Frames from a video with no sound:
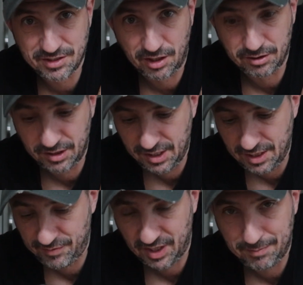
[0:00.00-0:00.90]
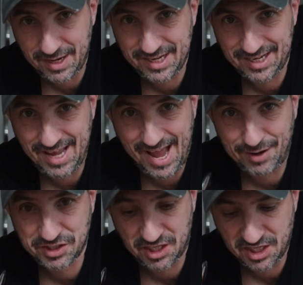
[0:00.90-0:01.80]
So if you're going to make it, your
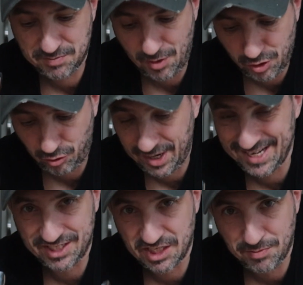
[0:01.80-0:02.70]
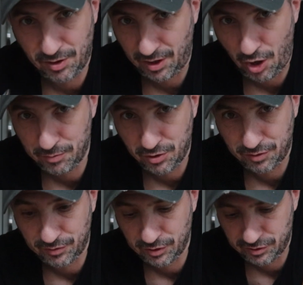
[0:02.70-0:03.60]
house is going to smell great. It's going to smell like home
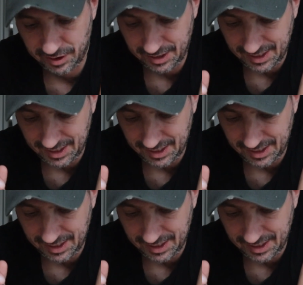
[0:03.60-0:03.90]
cooked food.